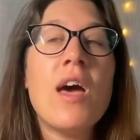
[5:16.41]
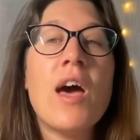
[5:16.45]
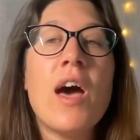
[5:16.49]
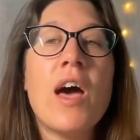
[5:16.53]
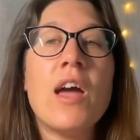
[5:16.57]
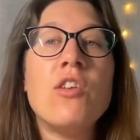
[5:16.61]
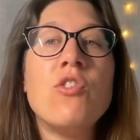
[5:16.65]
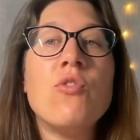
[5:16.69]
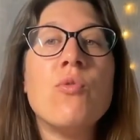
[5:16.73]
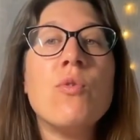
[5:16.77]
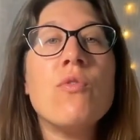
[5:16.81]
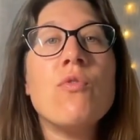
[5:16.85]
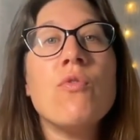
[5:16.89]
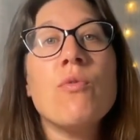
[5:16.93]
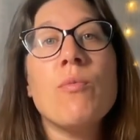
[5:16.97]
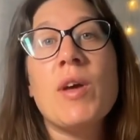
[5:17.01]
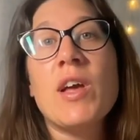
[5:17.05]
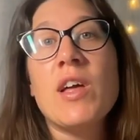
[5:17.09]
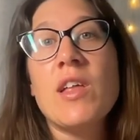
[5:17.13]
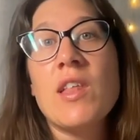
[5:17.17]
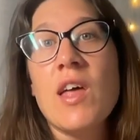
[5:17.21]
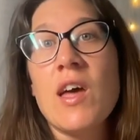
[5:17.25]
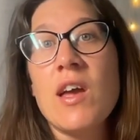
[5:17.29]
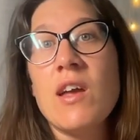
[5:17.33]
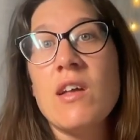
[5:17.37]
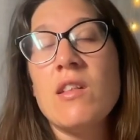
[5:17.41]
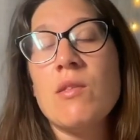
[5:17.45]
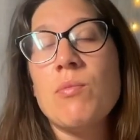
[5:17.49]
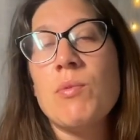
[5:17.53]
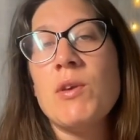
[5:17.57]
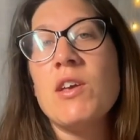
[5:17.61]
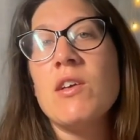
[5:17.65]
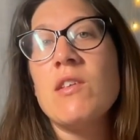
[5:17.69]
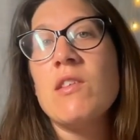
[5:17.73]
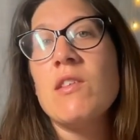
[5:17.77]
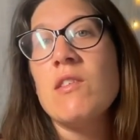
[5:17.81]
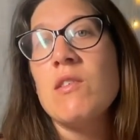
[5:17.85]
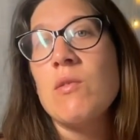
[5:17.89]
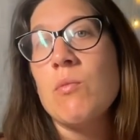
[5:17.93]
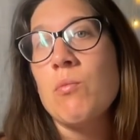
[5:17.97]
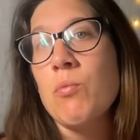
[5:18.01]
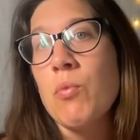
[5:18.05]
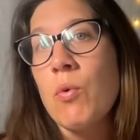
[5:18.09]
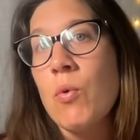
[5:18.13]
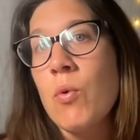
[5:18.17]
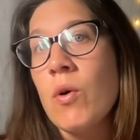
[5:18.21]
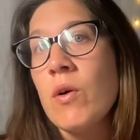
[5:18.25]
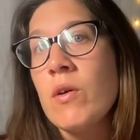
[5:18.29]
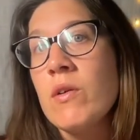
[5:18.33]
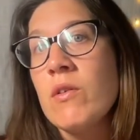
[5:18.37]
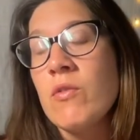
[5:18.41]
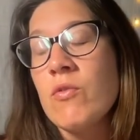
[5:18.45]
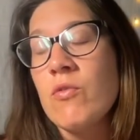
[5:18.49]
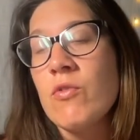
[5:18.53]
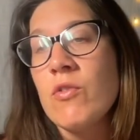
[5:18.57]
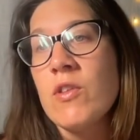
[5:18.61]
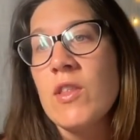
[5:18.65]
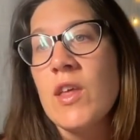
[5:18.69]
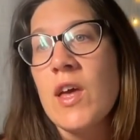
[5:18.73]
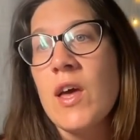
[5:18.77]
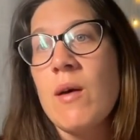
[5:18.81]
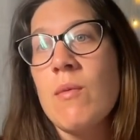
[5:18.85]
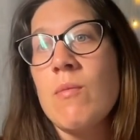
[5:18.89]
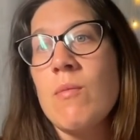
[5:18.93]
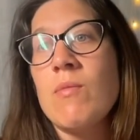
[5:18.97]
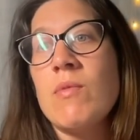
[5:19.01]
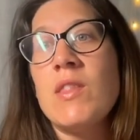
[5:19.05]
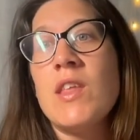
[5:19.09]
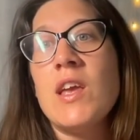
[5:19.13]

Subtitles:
I do it for my clients because it's important for them.